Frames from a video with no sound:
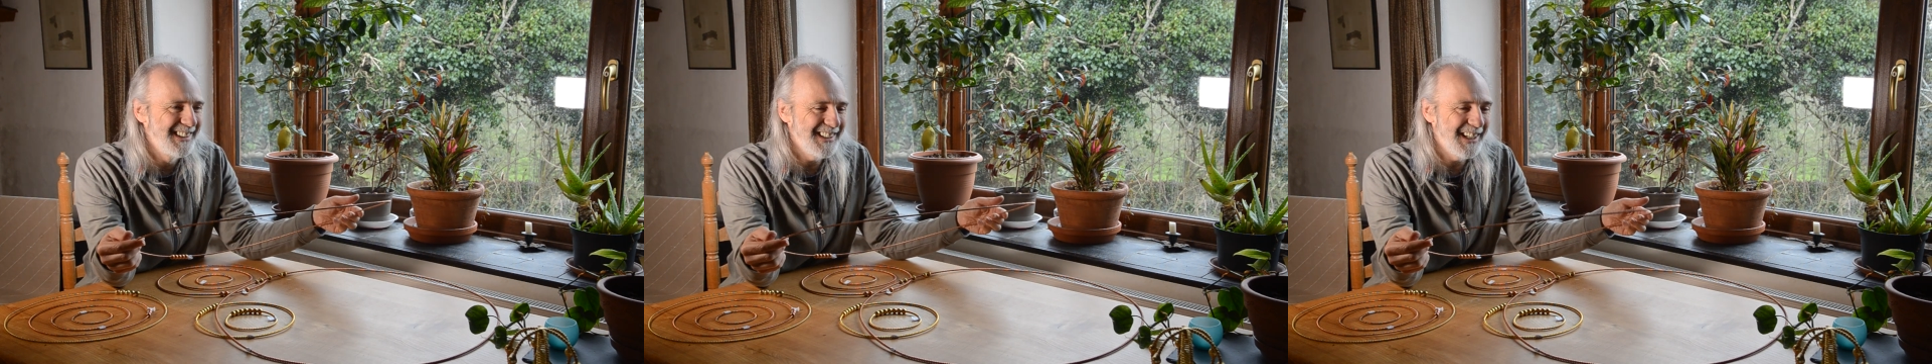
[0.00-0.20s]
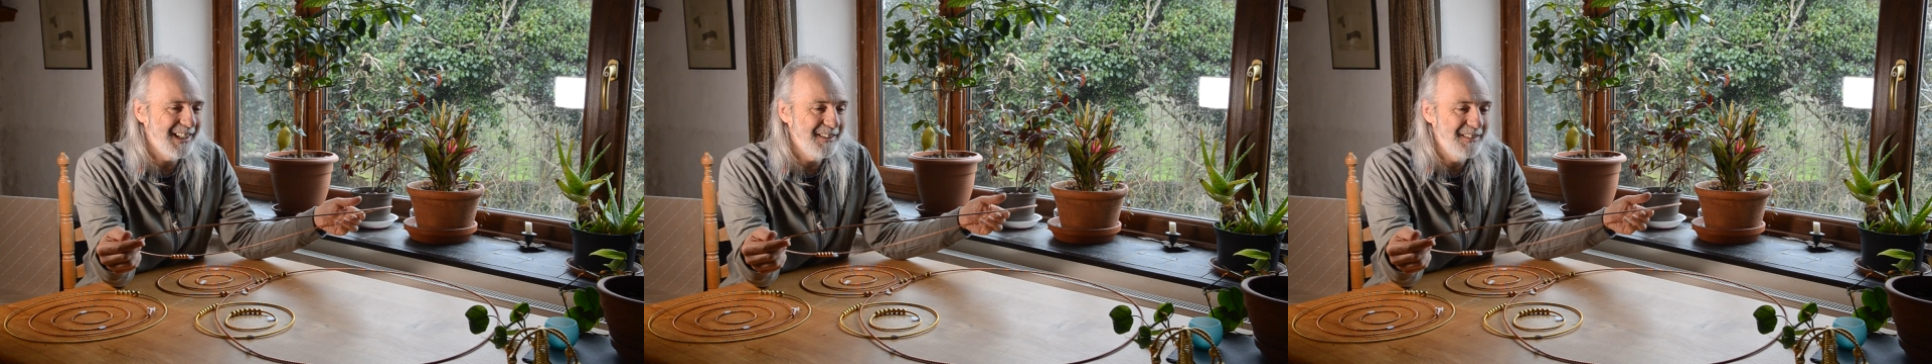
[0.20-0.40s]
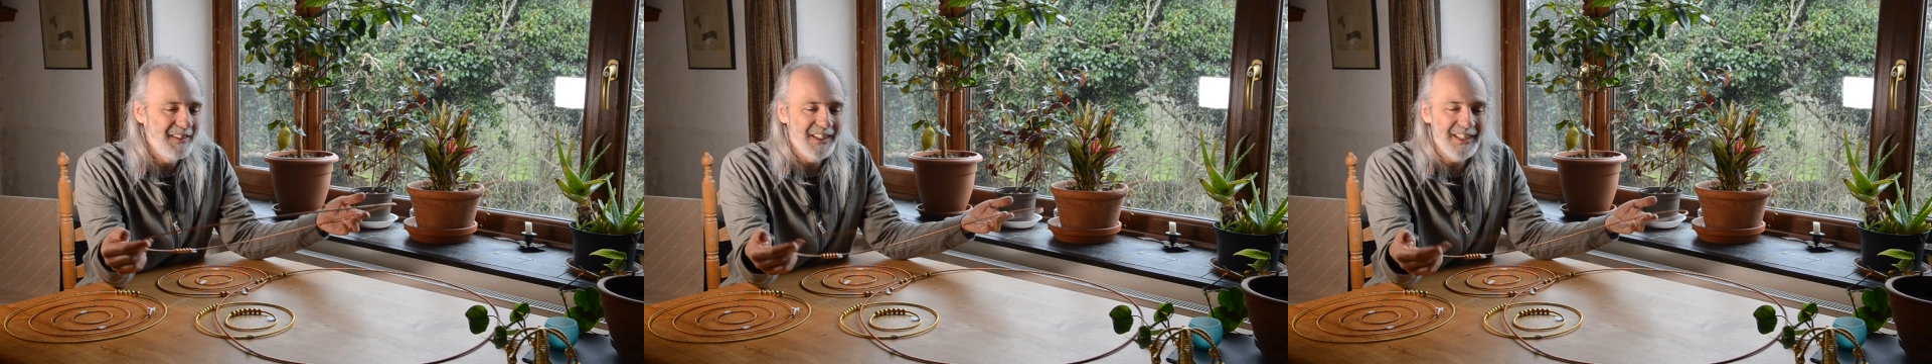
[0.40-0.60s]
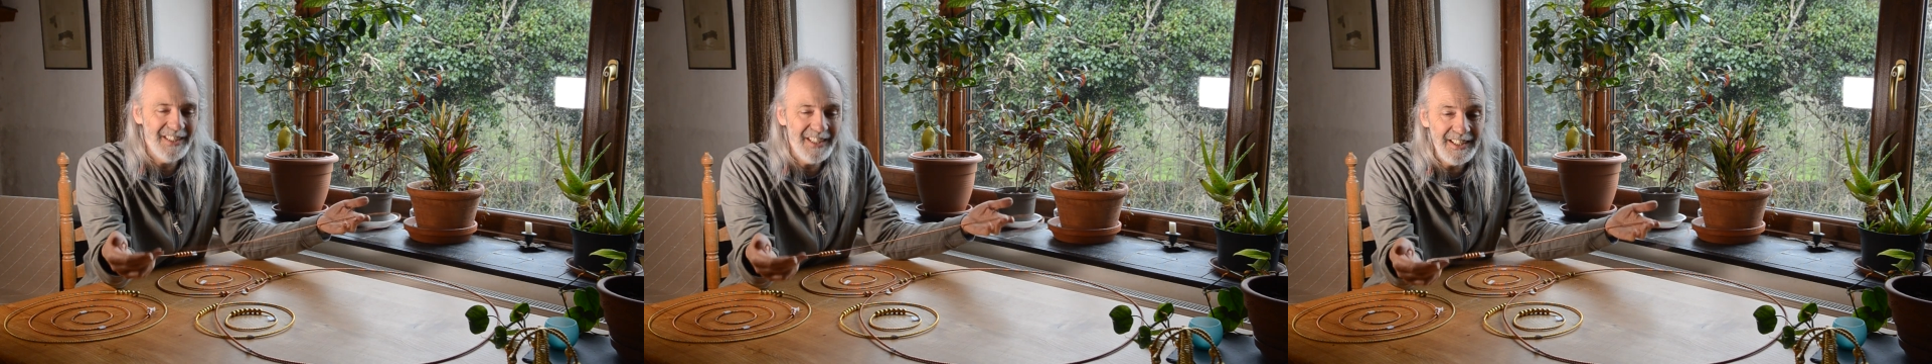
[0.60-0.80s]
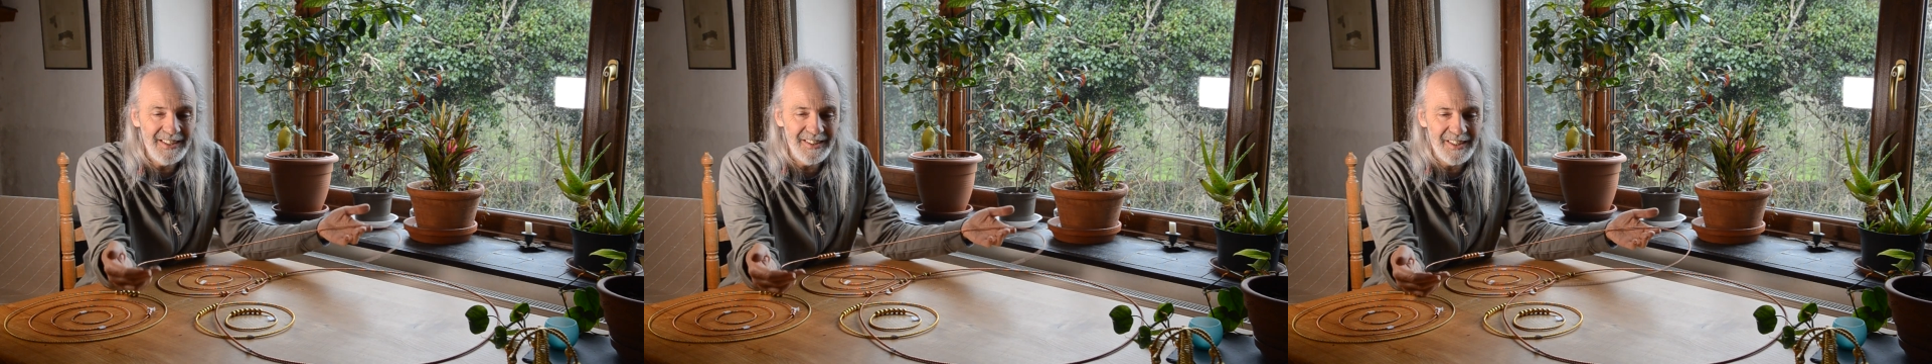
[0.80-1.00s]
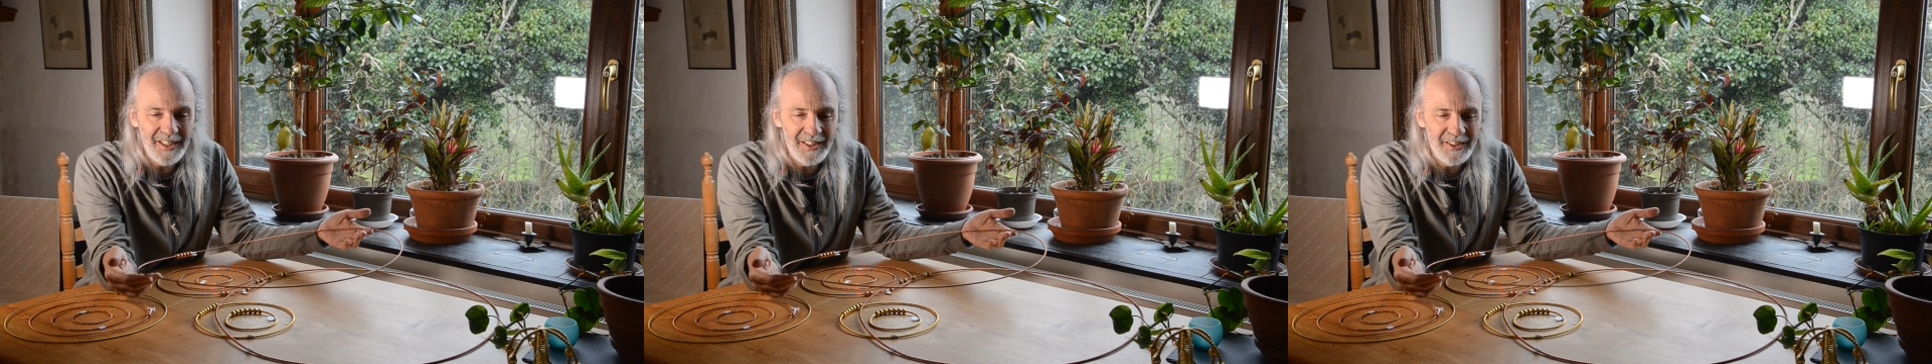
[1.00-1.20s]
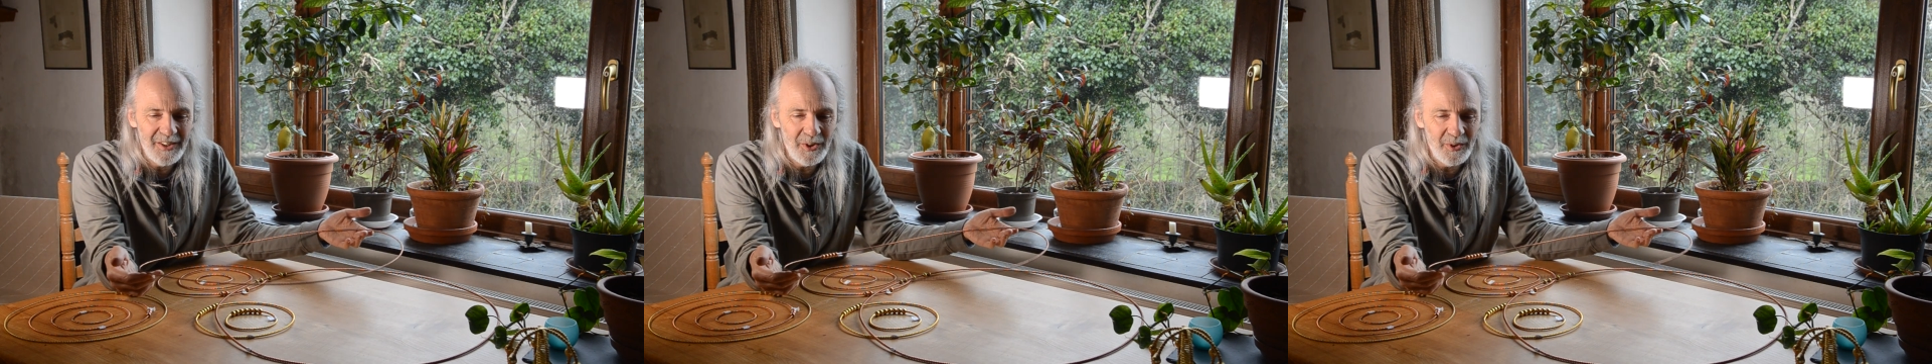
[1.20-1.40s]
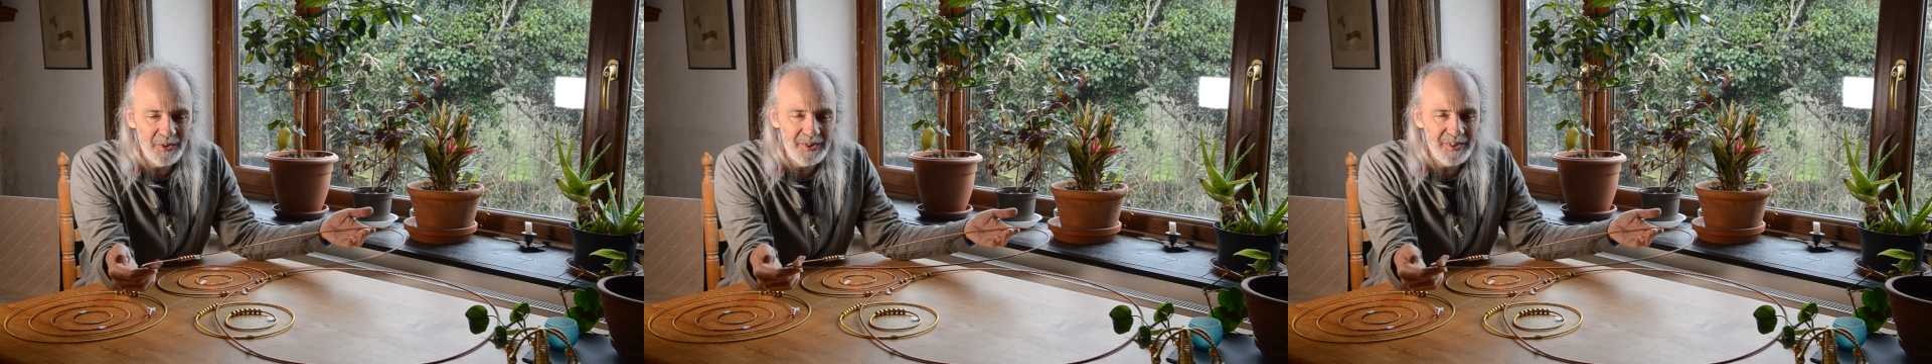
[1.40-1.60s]
And these
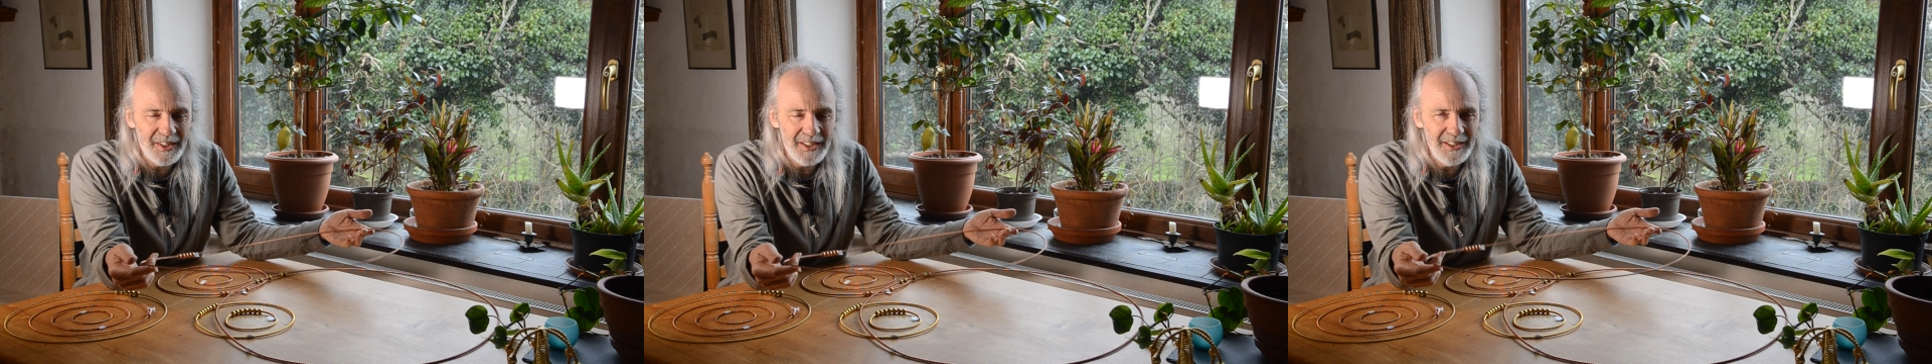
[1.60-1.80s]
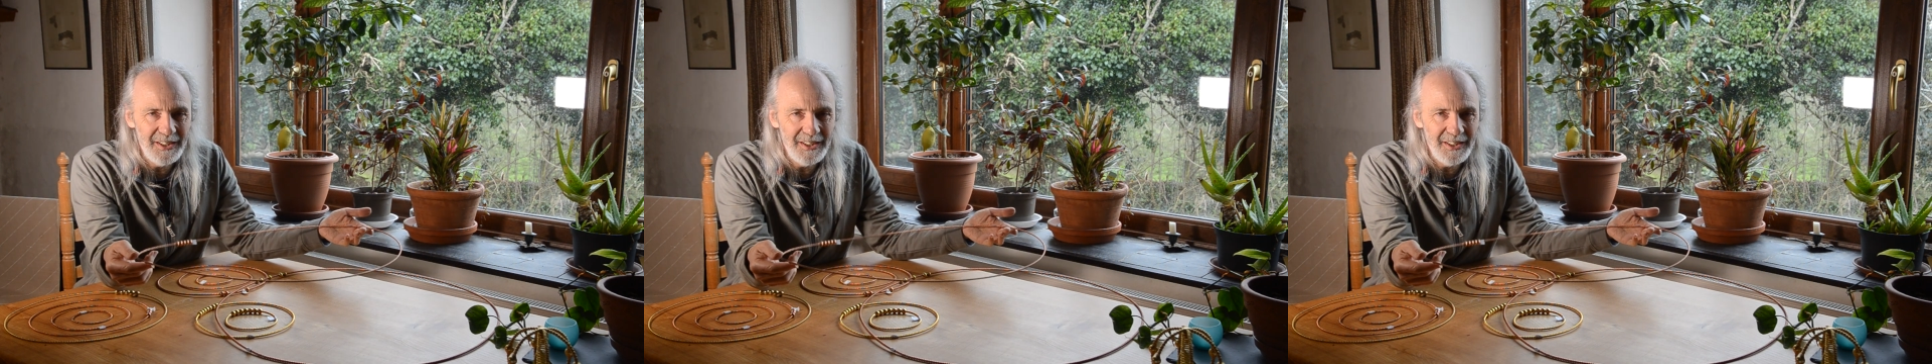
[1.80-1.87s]
also,